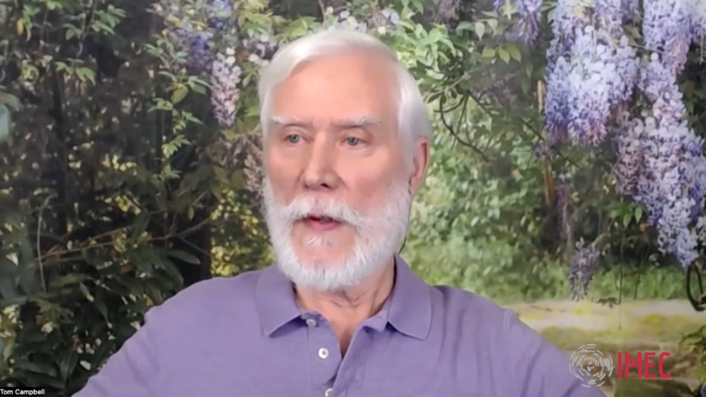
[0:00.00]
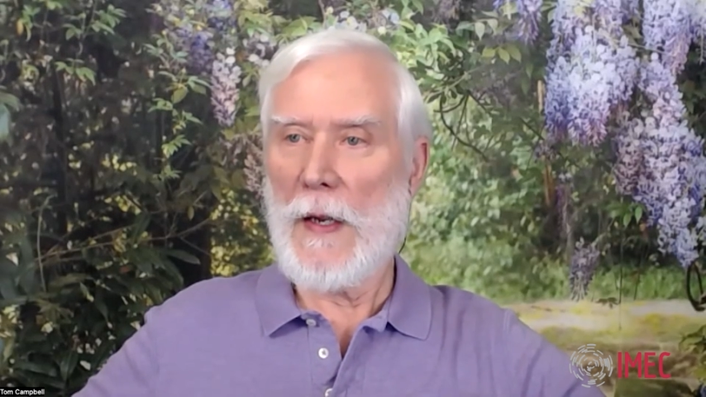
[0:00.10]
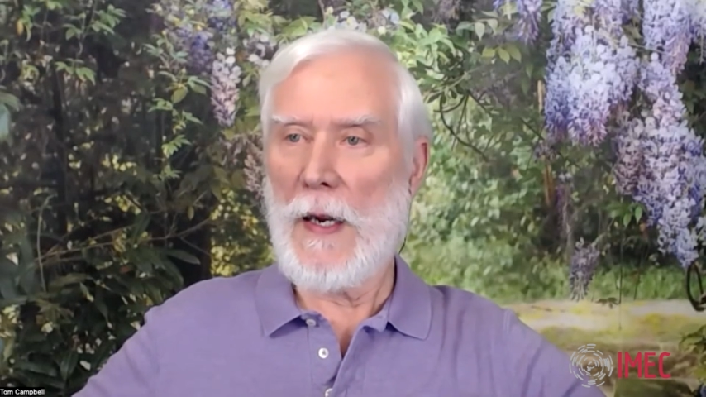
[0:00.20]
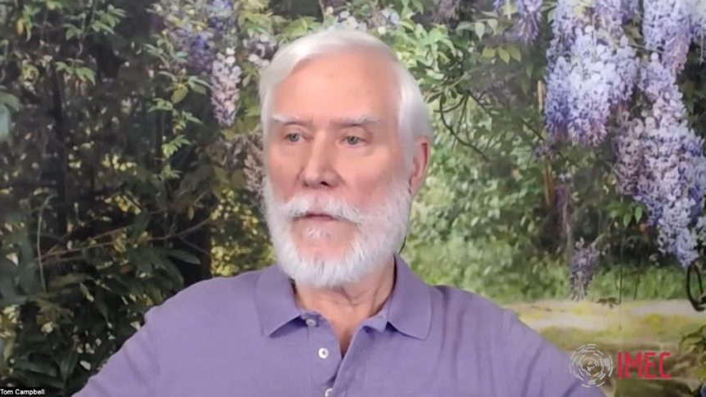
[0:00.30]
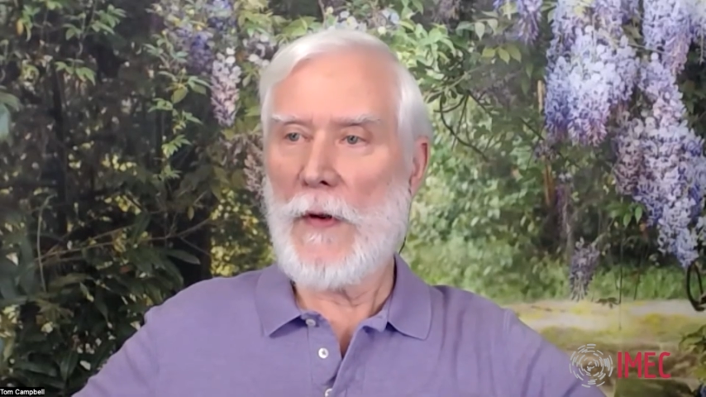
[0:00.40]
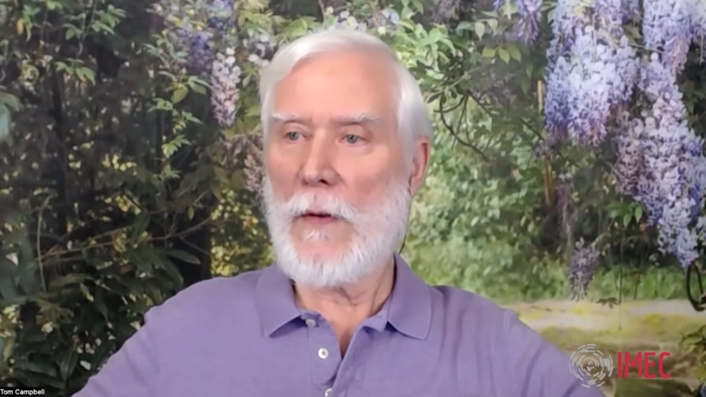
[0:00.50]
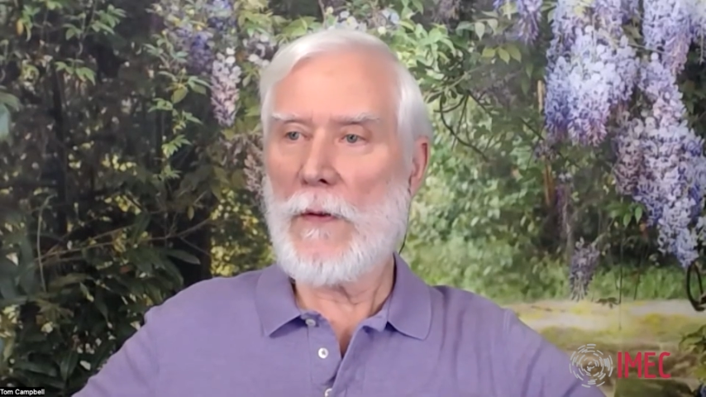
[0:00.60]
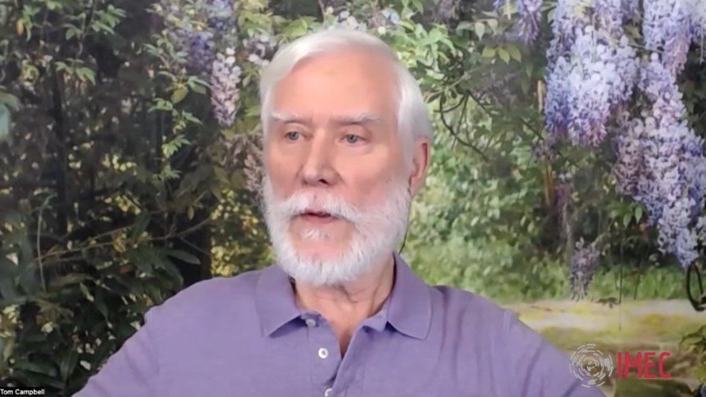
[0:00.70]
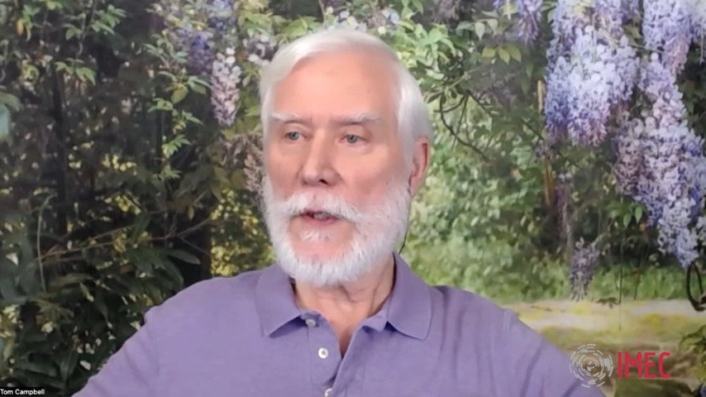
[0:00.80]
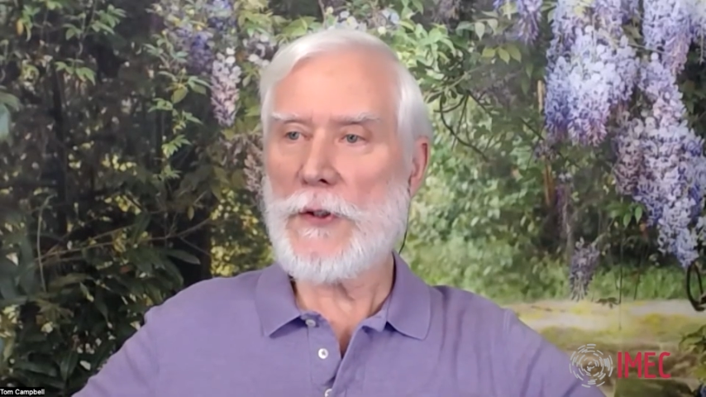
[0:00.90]
I have a
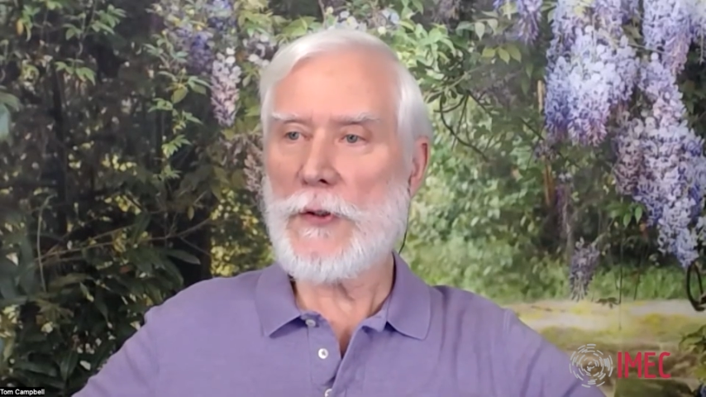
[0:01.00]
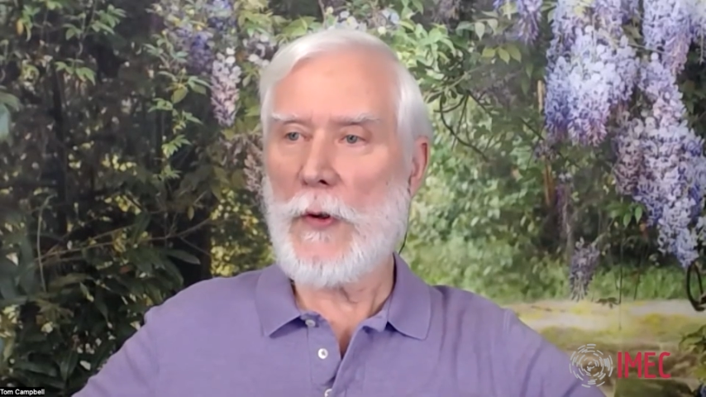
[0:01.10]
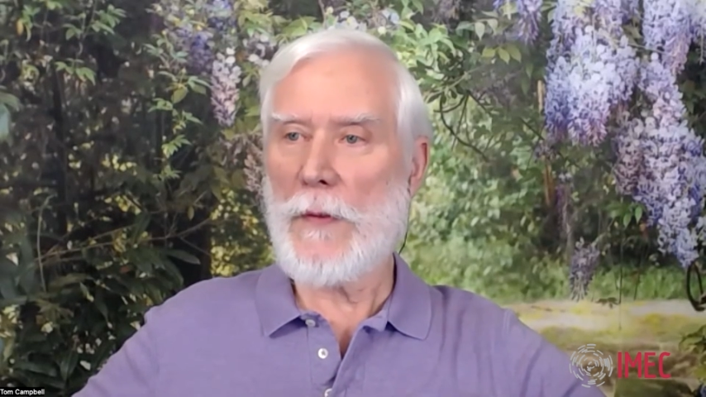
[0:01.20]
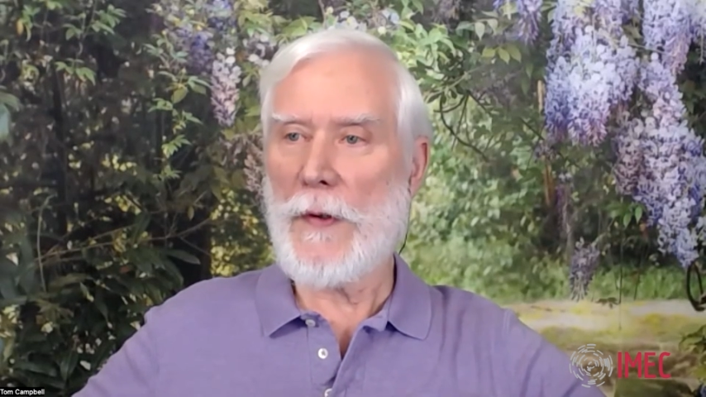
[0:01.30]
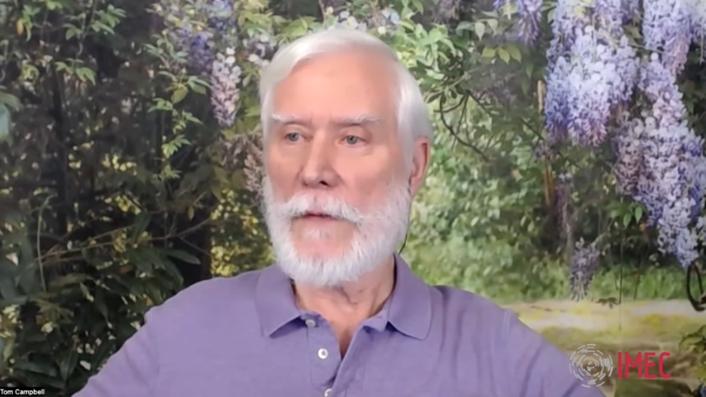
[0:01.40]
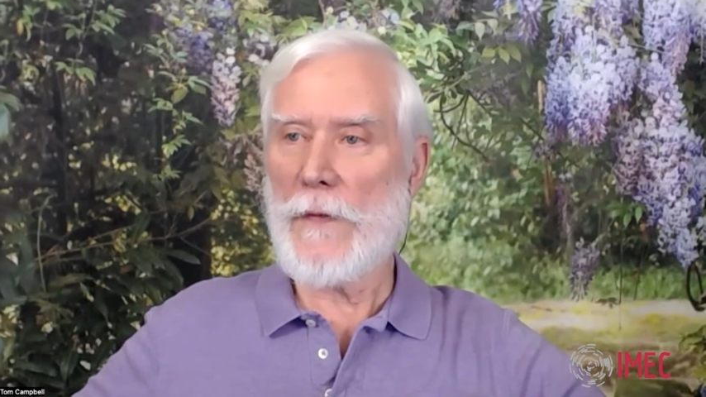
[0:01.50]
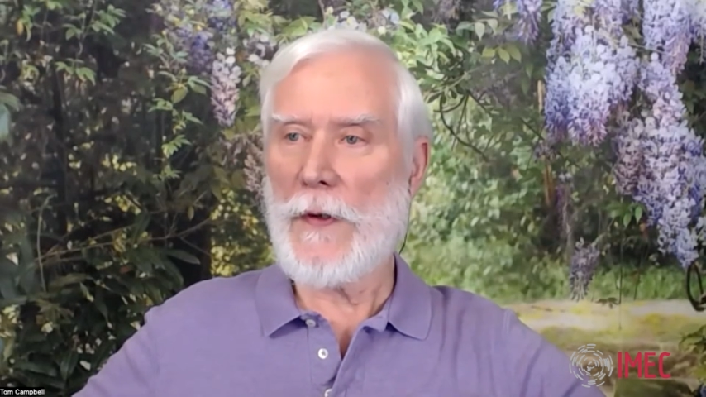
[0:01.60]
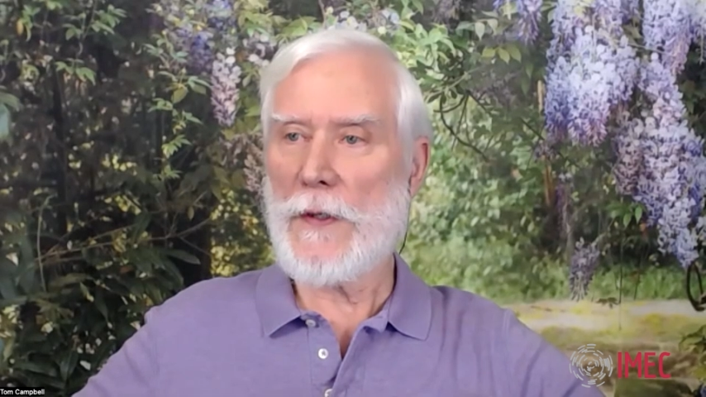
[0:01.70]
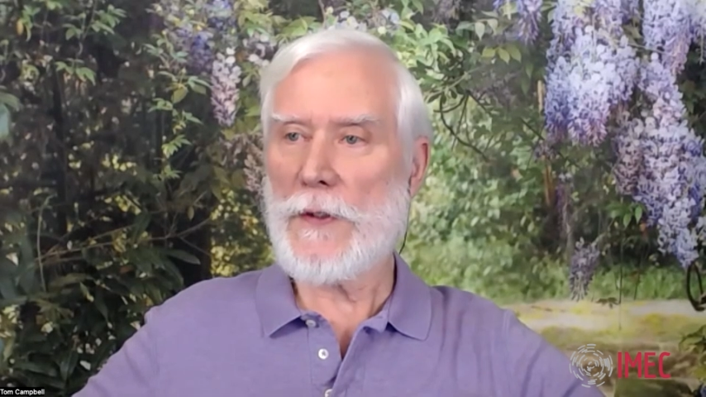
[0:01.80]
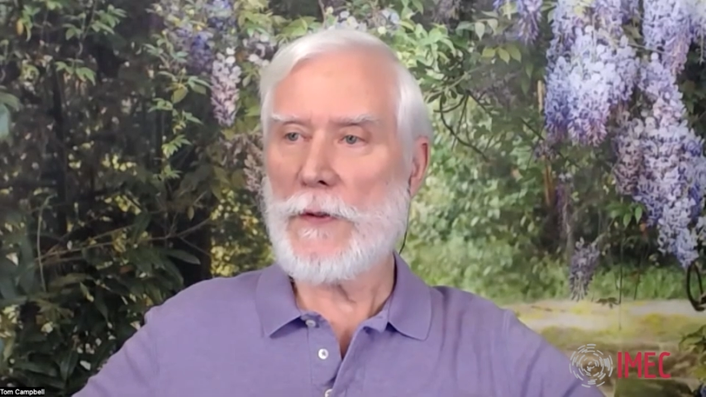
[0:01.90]
whole assortment of
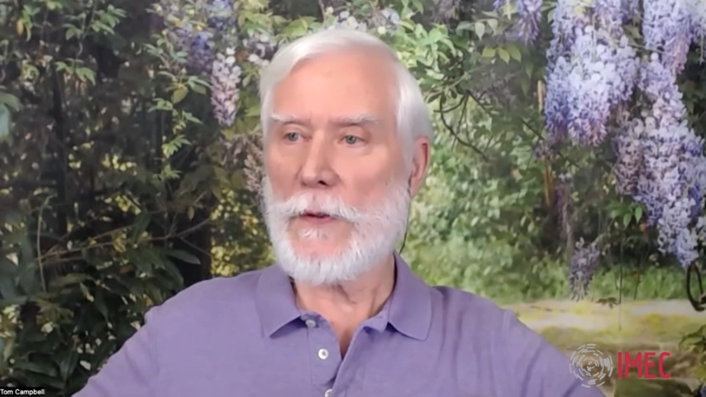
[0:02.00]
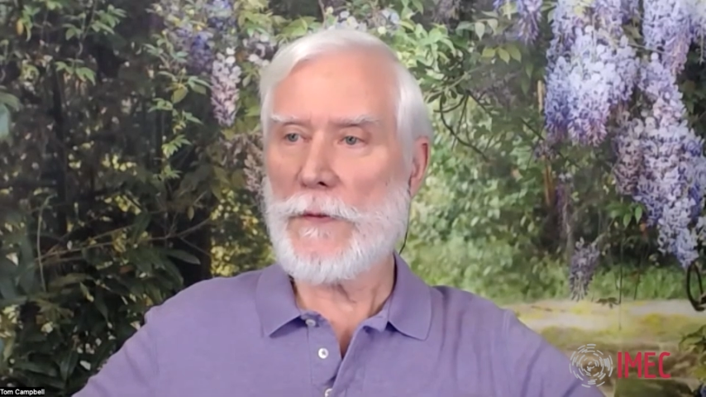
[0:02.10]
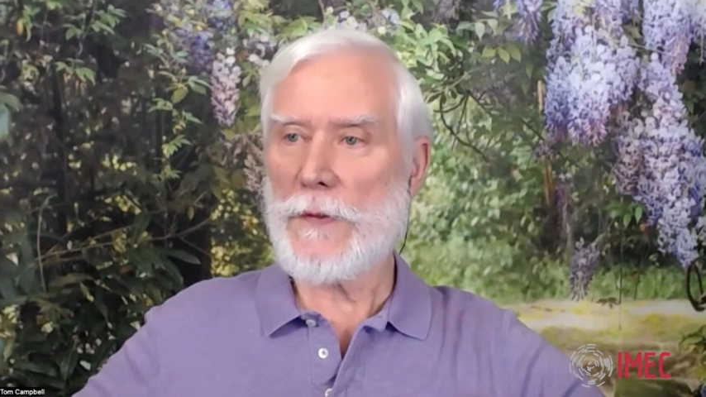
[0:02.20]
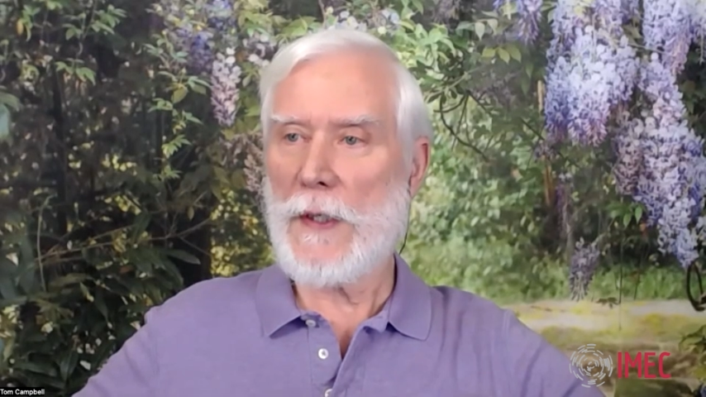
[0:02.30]
various tools